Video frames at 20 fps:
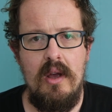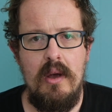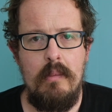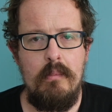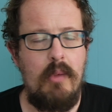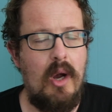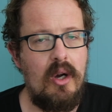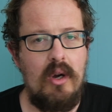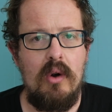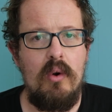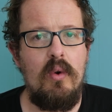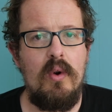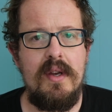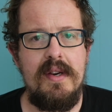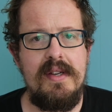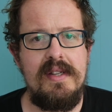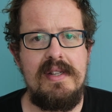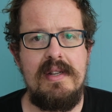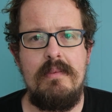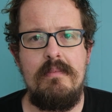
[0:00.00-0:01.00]

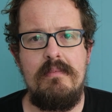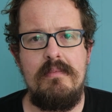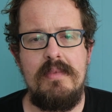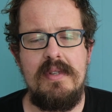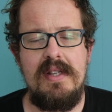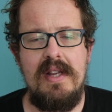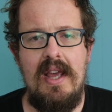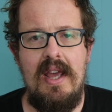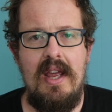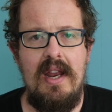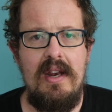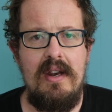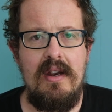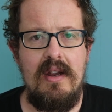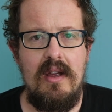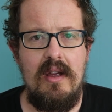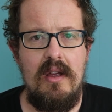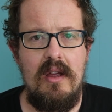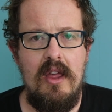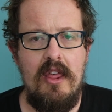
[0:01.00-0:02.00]
microorganisms and
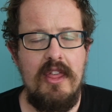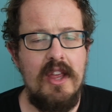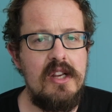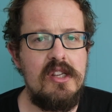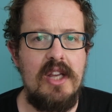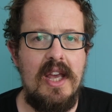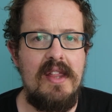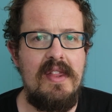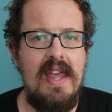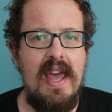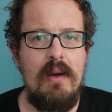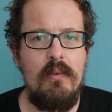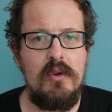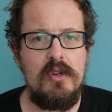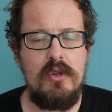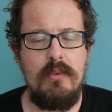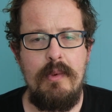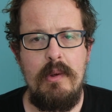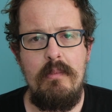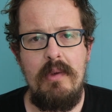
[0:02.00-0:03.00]
things like that,
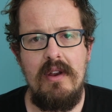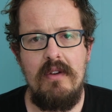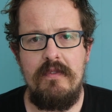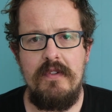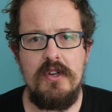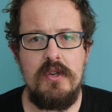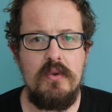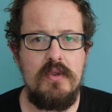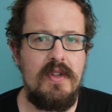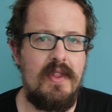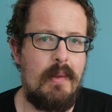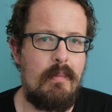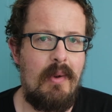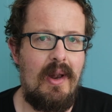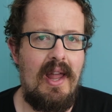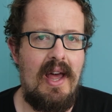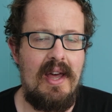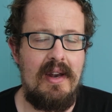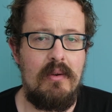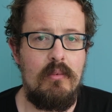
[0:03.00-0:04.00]
which will be beneficial to the
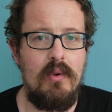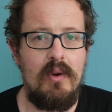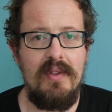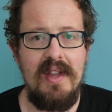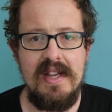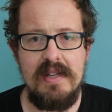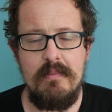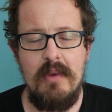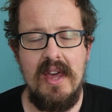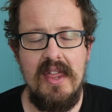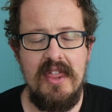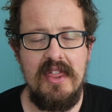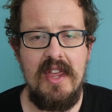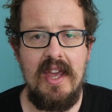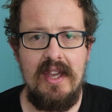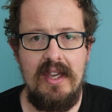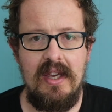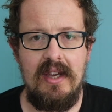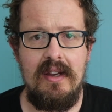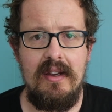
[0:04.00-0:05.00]
plant. Well, that's my
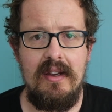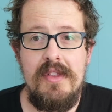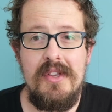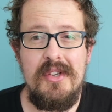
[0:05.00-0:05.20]
thinking.